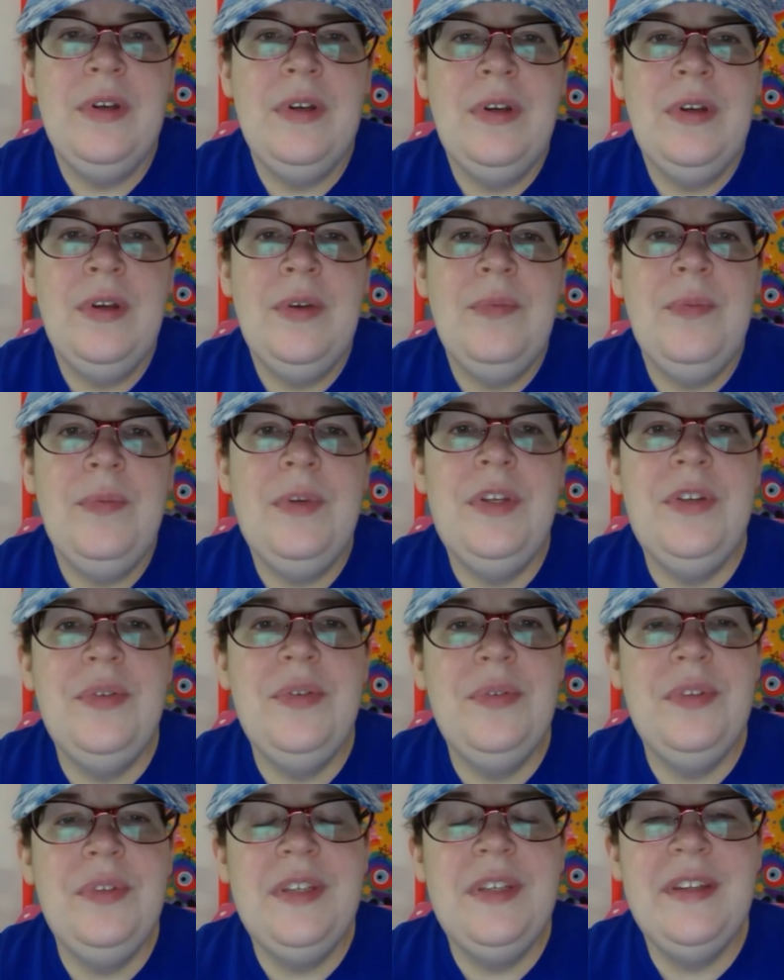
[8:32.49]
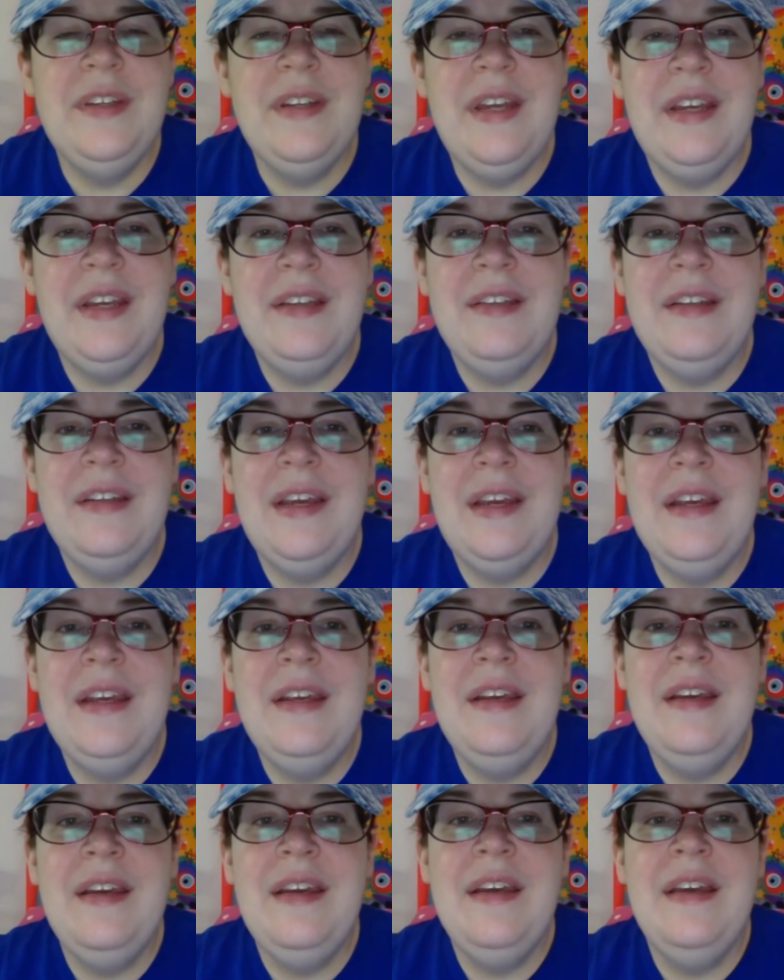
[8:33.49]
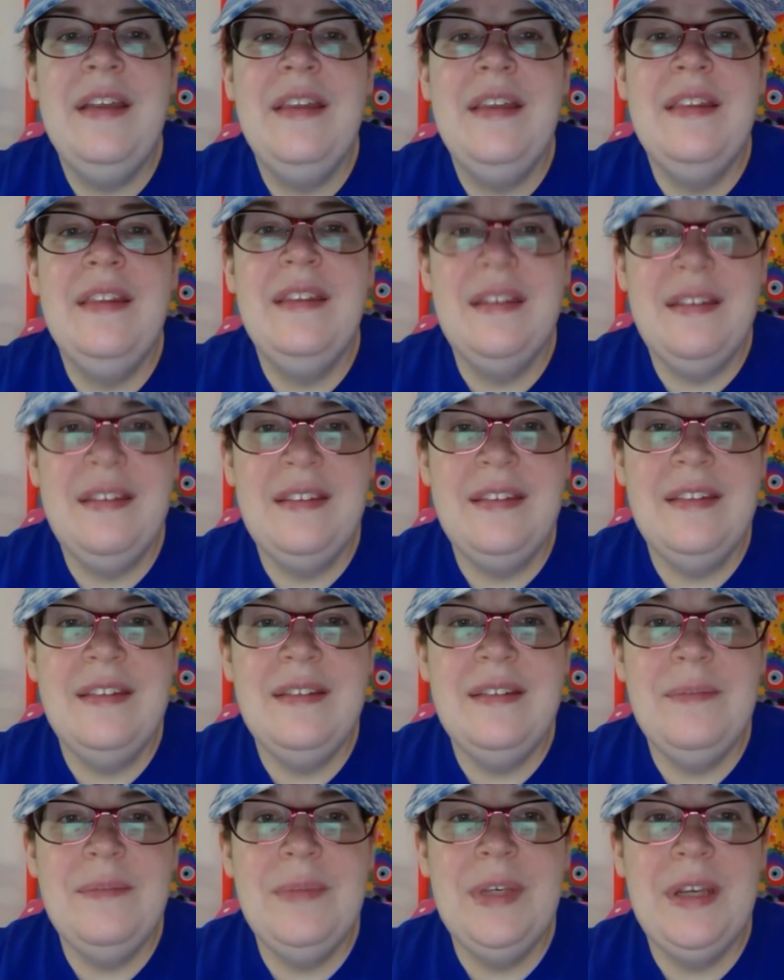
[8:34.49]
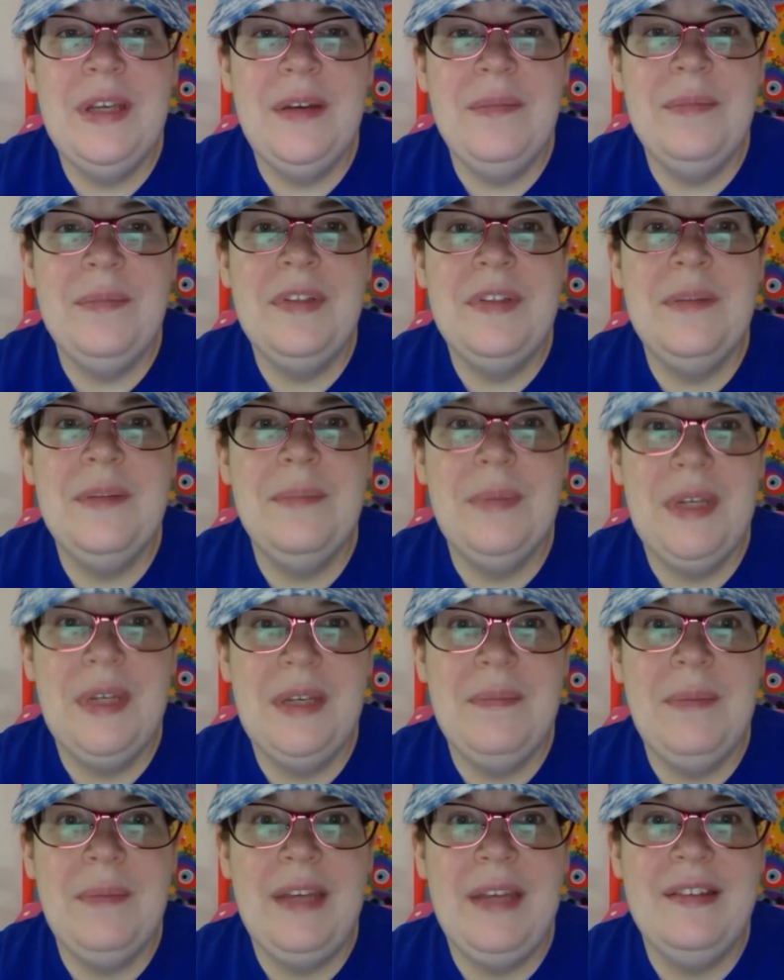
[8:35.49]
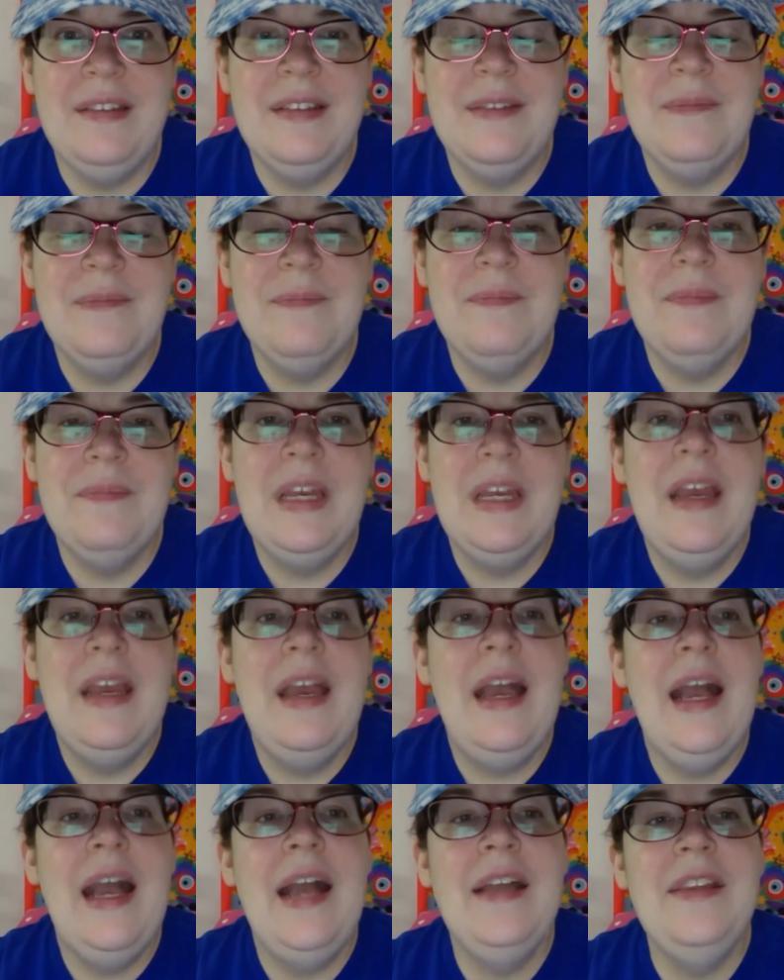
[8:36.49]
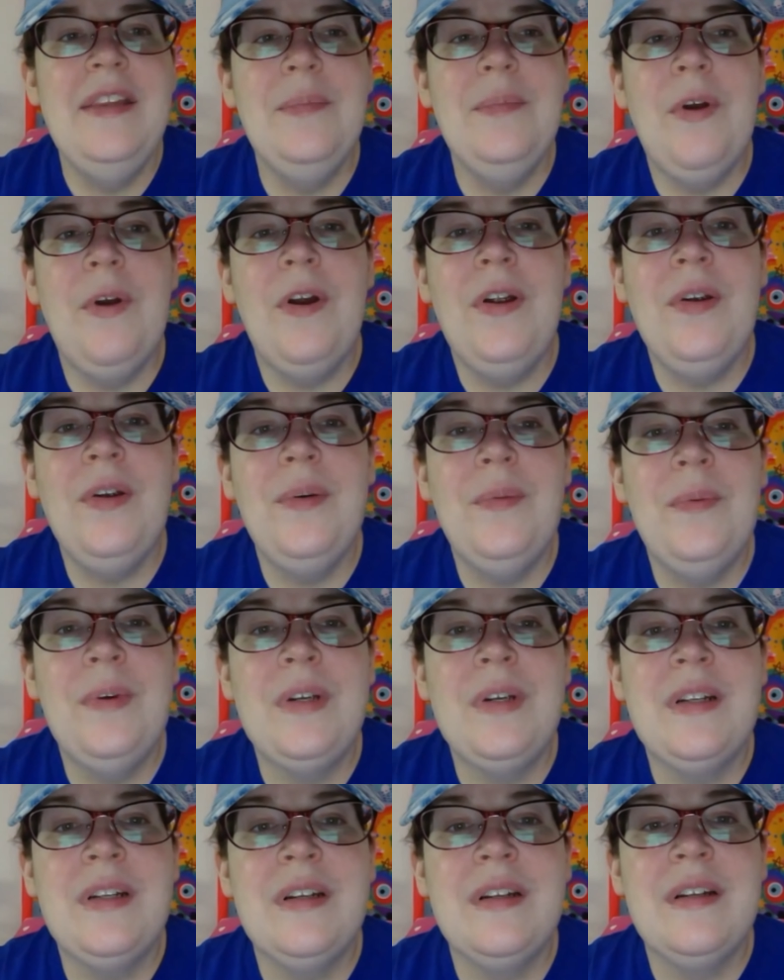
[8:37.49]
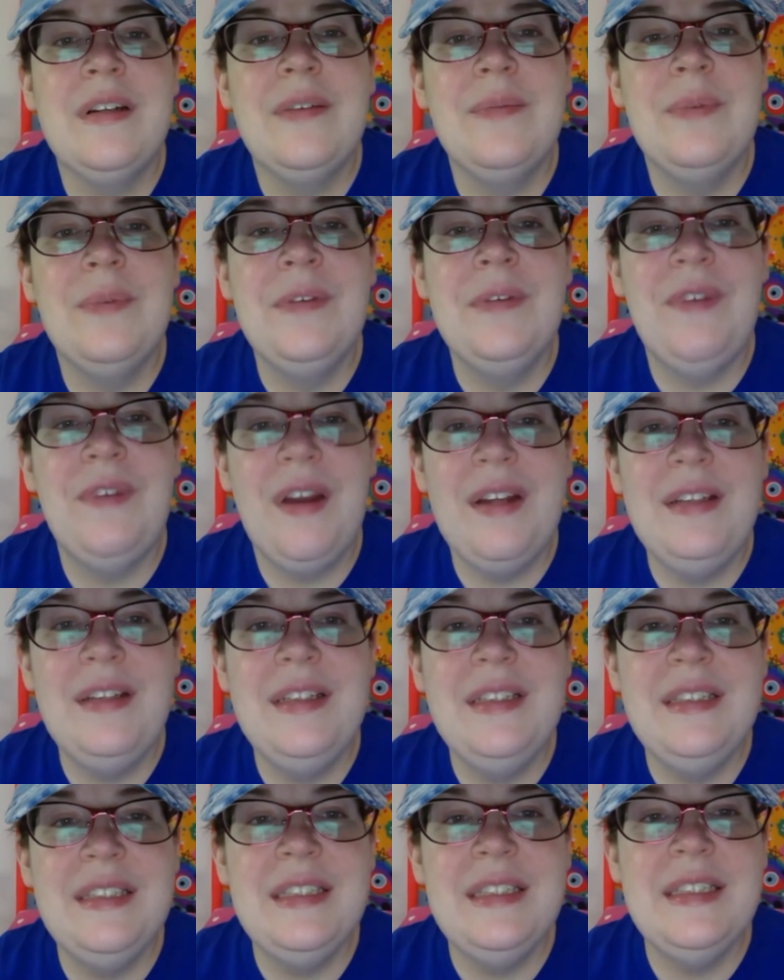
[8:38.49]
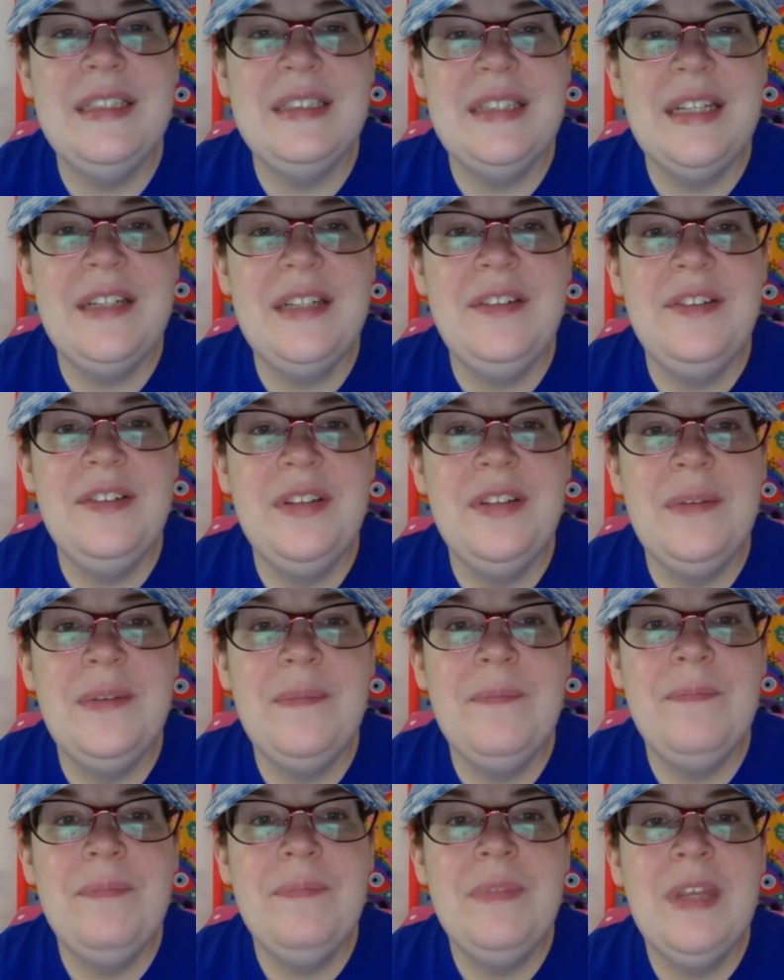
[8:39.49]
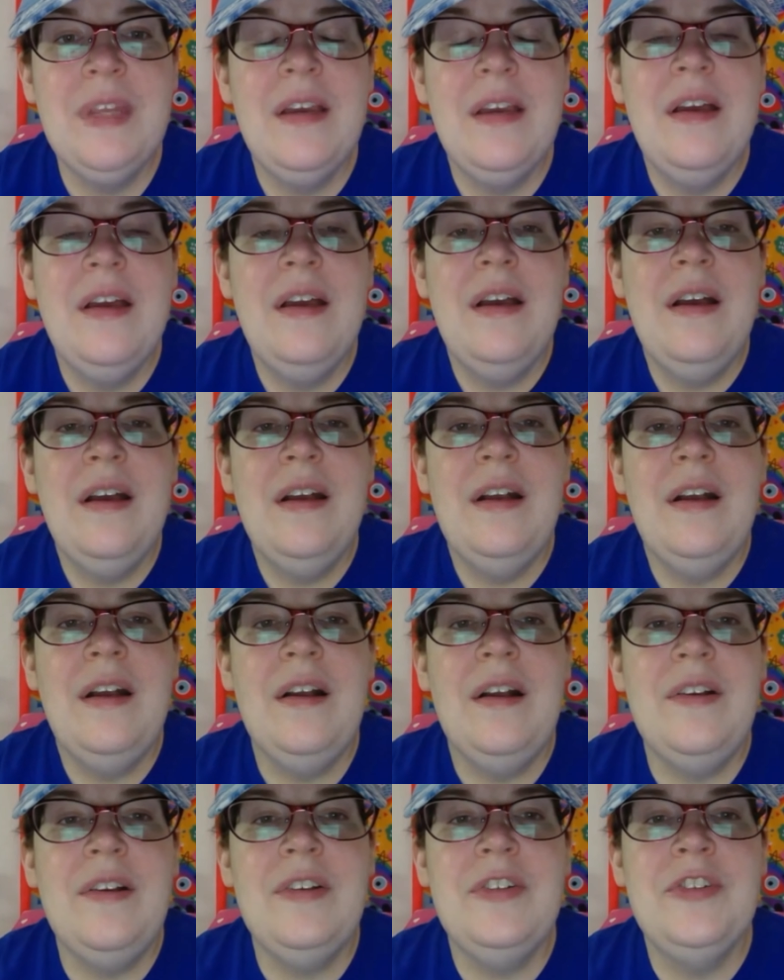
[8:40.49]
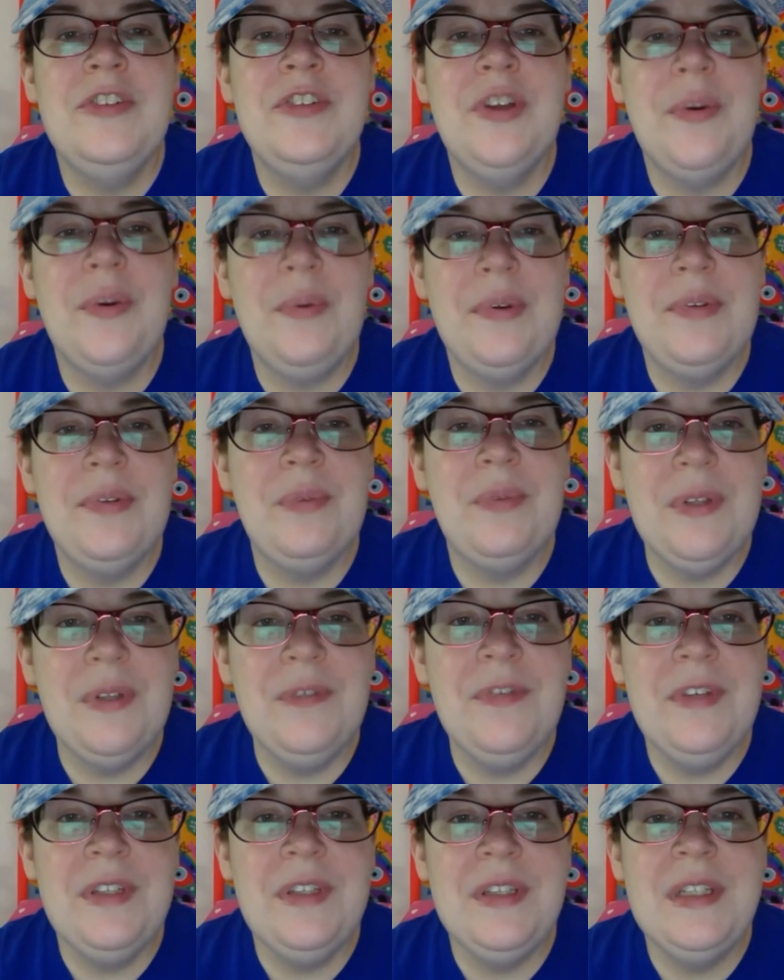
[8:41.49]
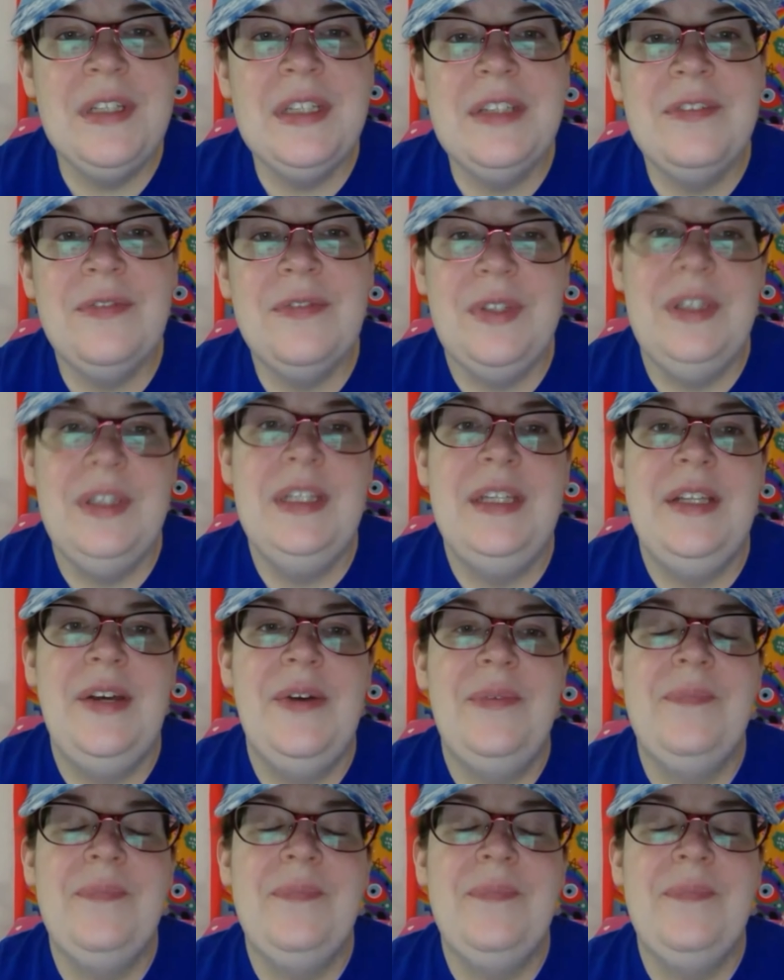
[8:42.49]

We do see the next day, this becomes the big mess. And the part where we finally see Stitch show his real feelings for Lilo.